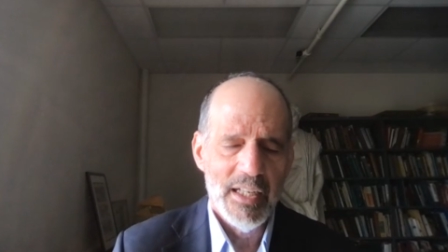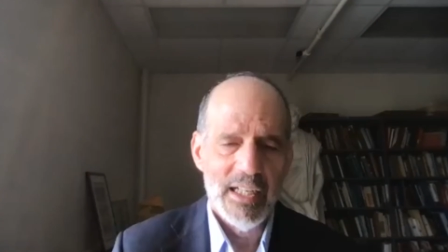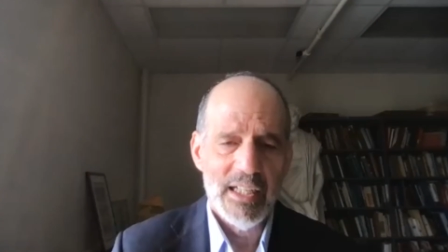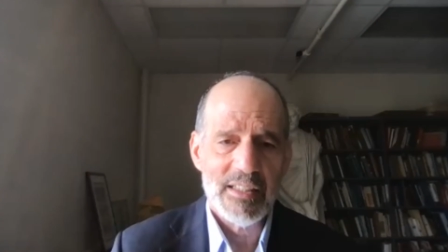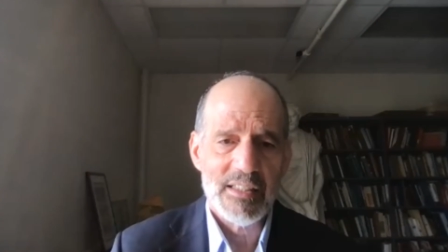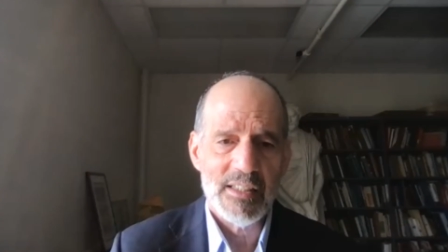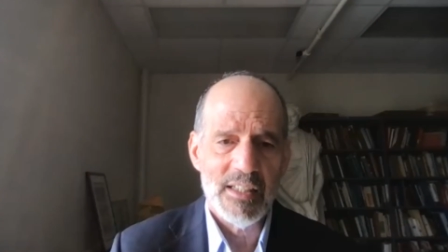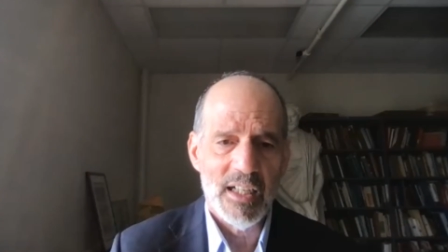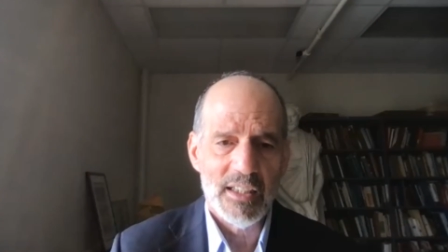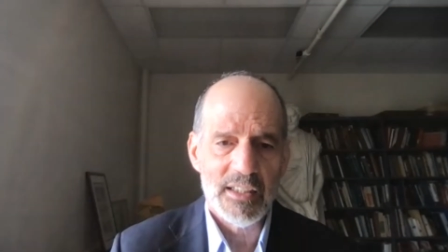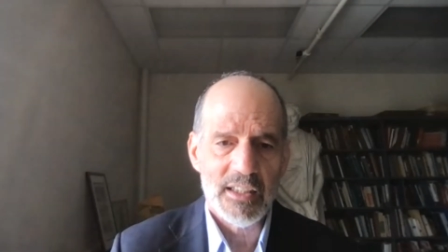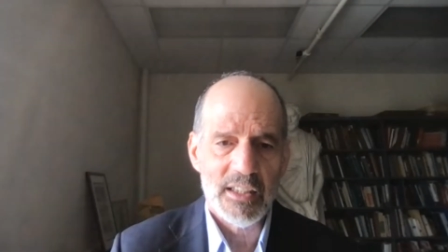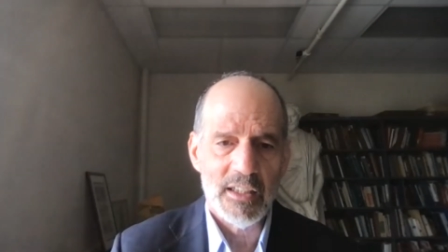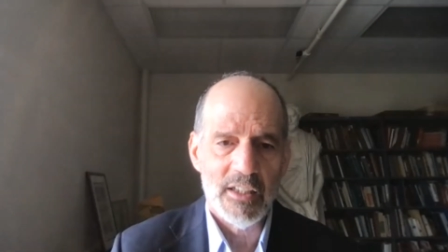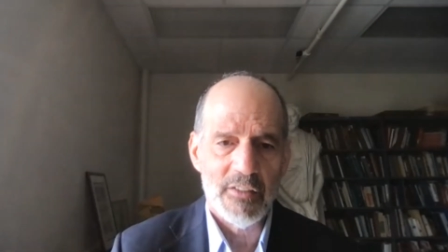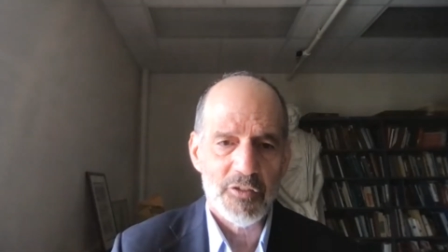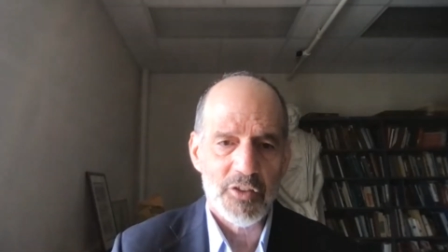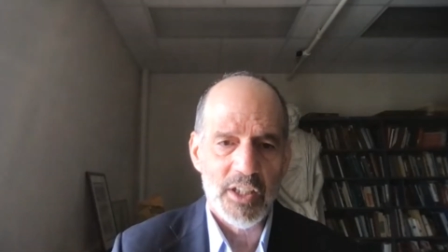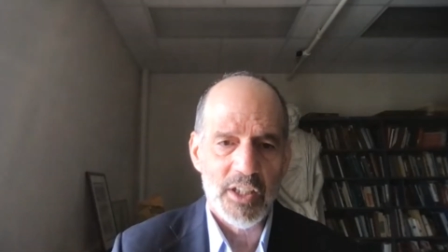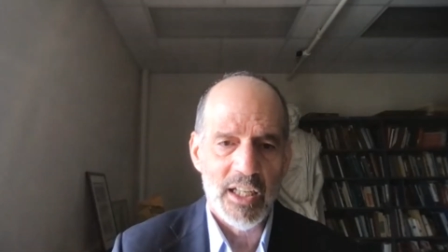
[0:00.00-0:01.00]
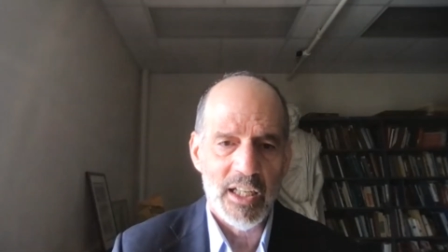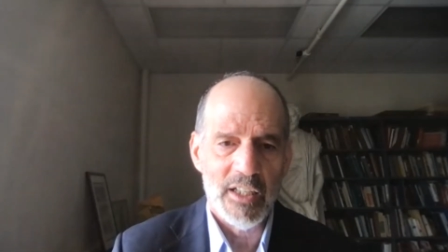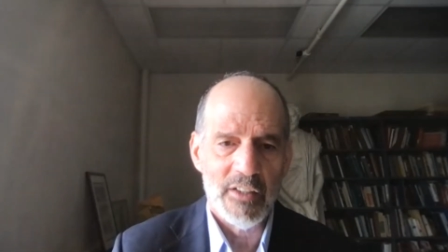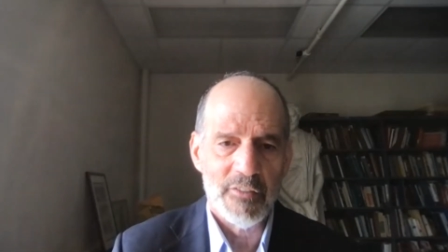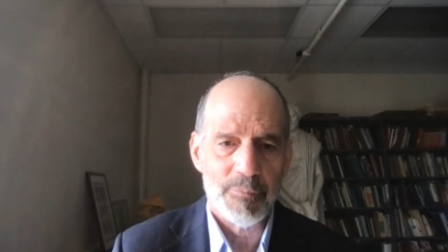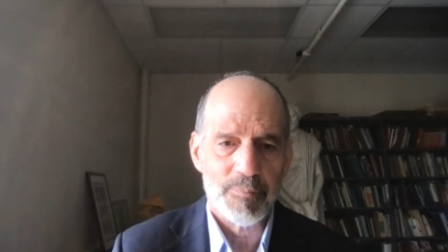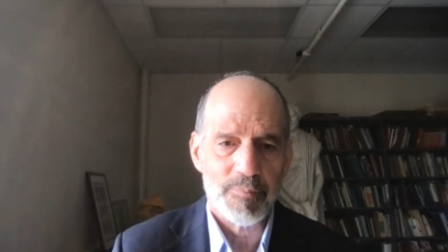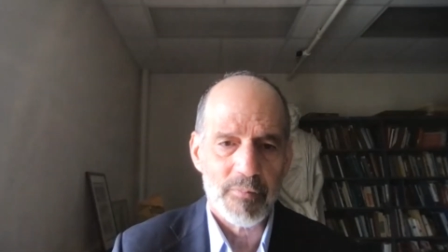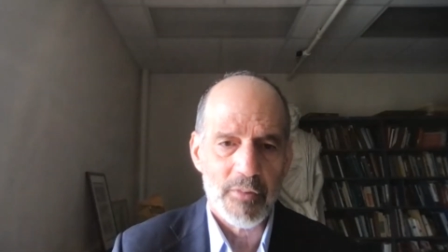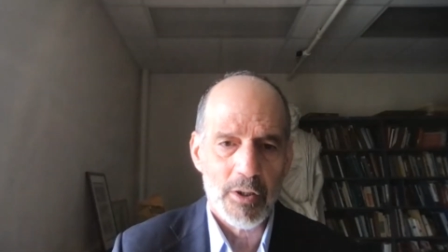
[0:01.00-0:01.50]
it's not enough to
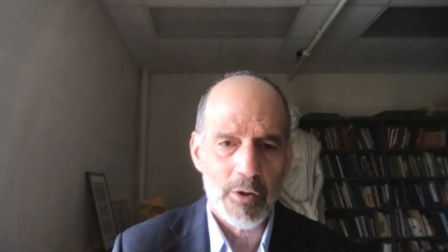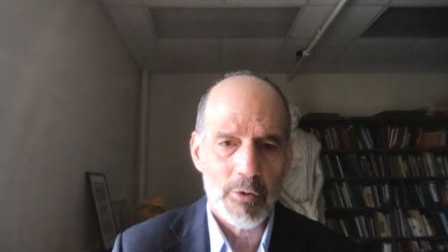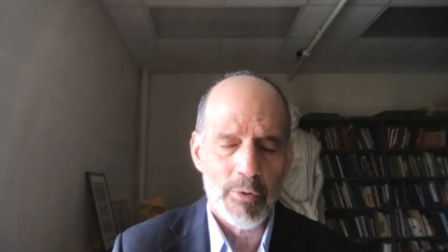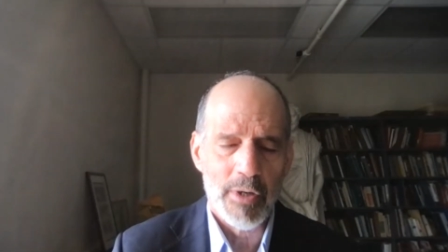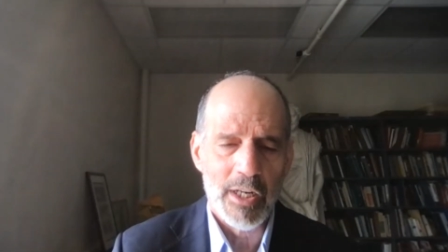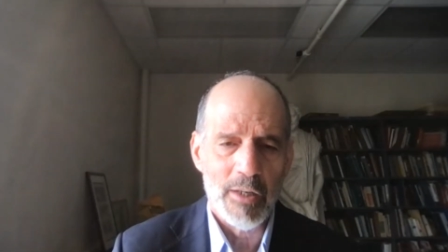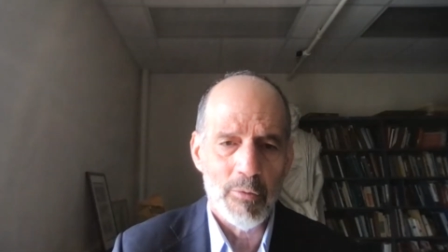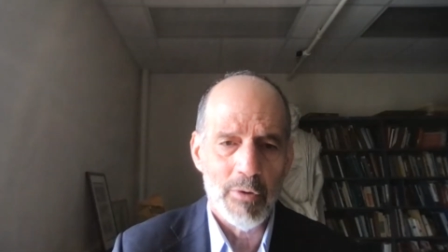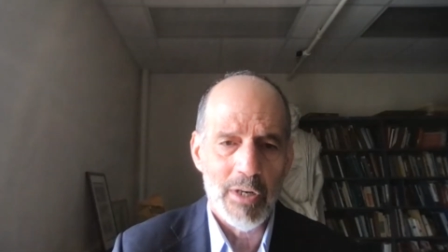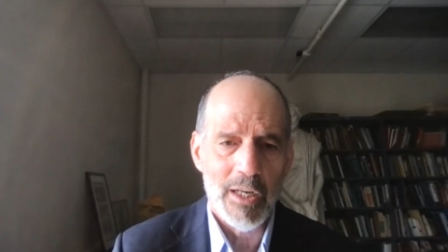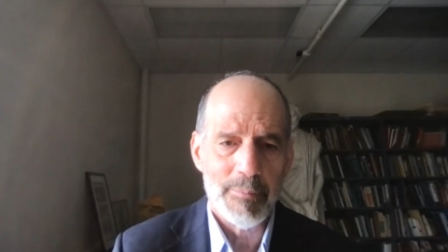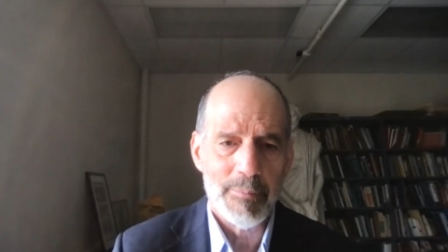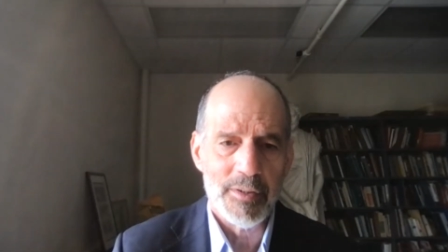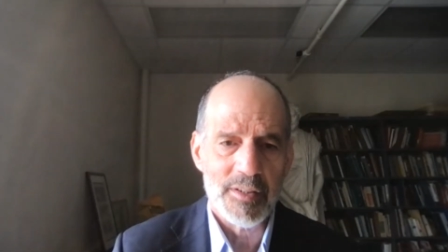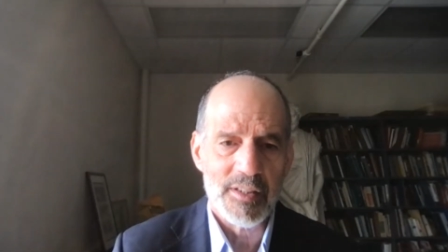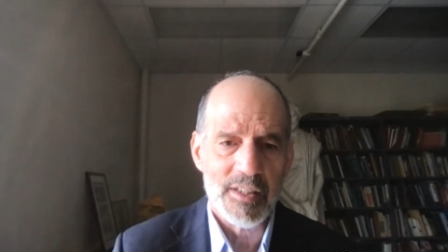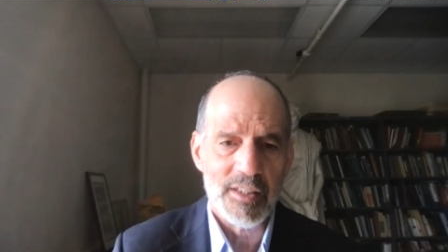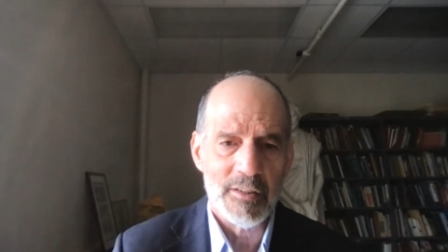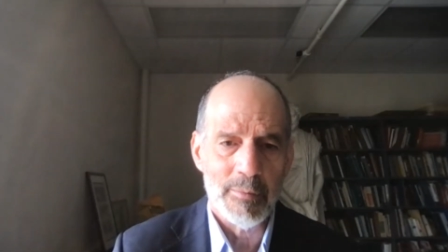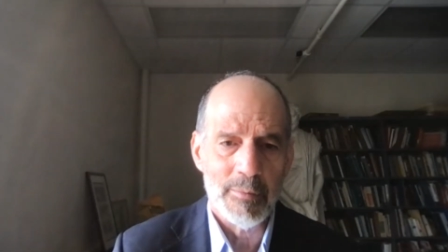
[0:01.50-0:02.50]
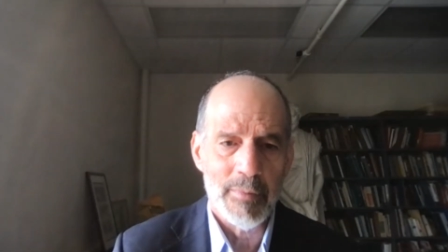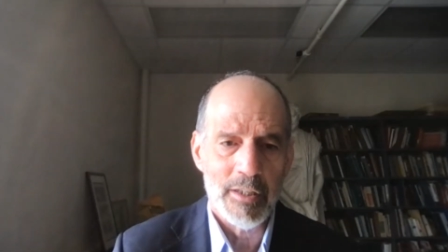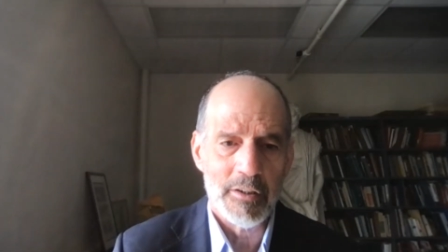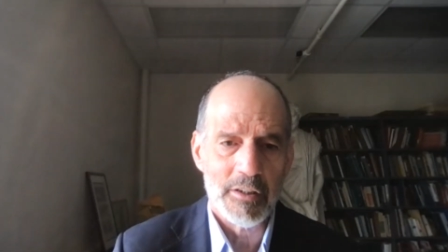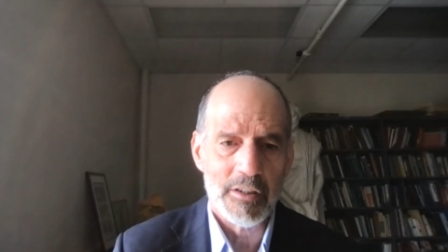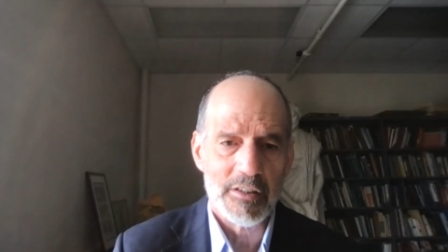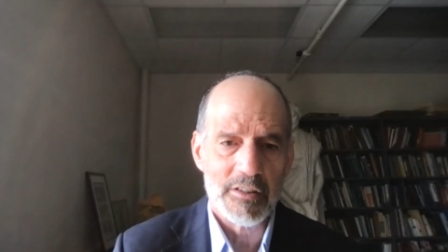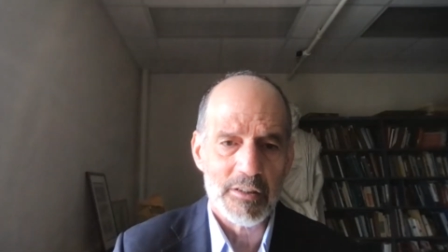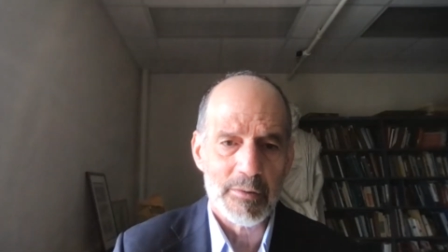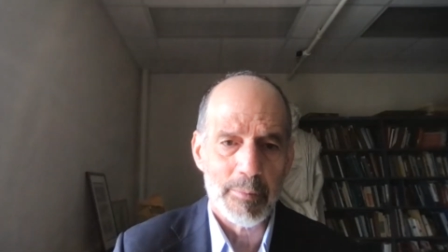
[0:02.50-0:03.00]
have great weapons and
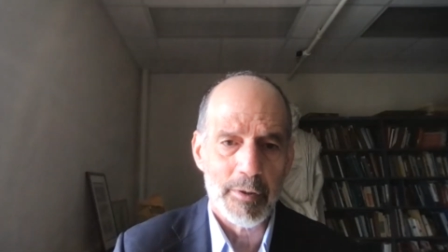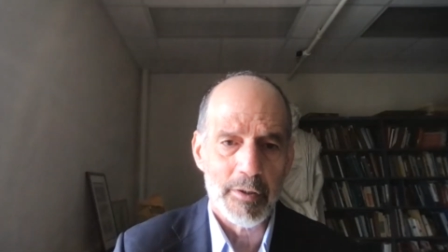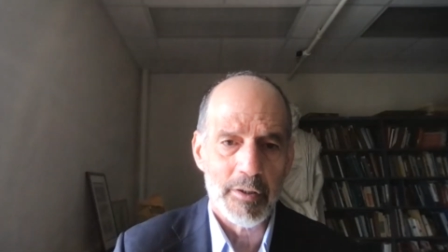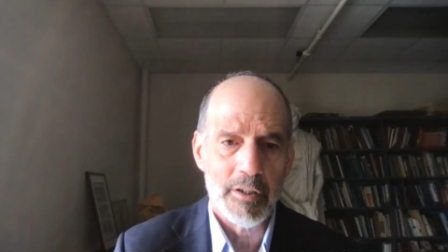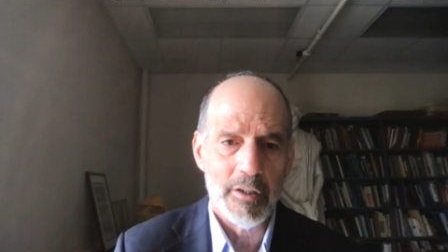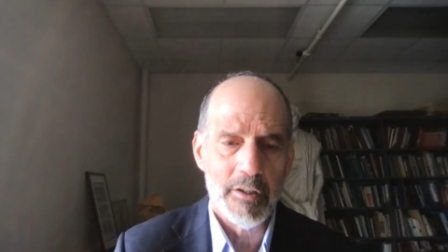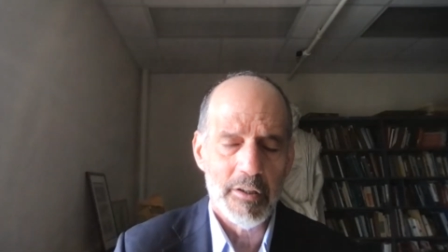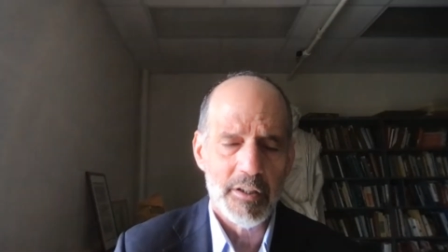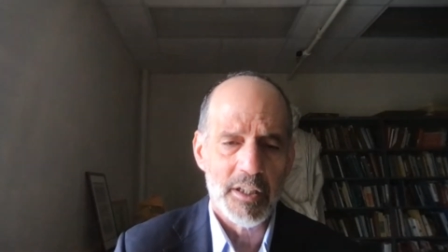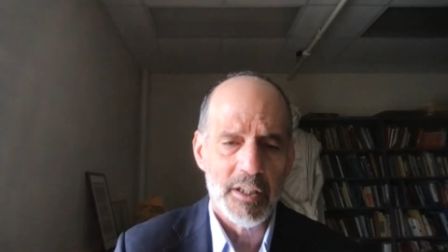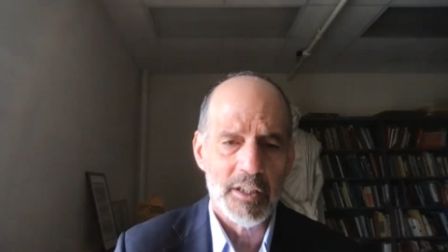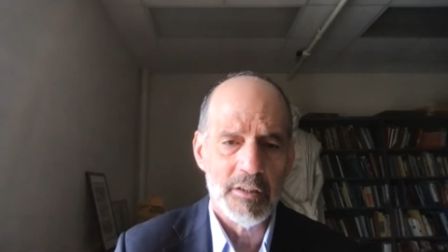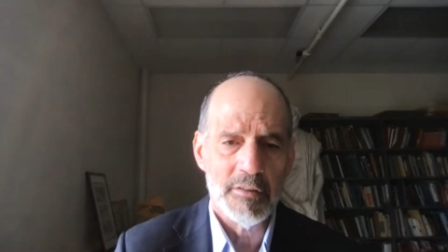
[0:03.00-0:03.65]
numerical superiority.